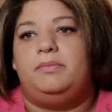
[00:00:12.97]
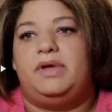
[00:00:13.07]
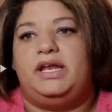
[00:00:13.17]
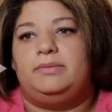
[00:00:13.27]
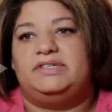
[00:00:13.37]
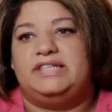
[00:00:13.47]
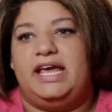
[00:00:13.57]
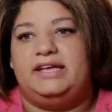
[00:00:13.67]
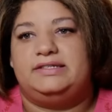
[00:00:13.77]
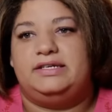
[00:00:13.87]
My name is
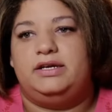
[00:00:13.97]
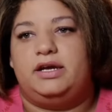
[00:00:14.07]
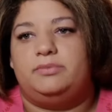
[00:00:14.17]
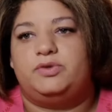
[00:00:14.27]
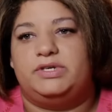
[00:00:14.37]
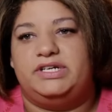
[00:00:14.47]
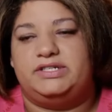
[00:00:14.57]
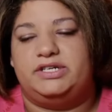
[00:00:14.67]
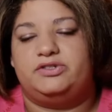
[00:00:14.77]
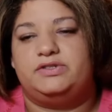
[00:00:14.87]
Casey. I'm
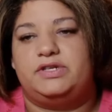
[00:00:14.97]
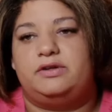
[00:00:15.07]
26 years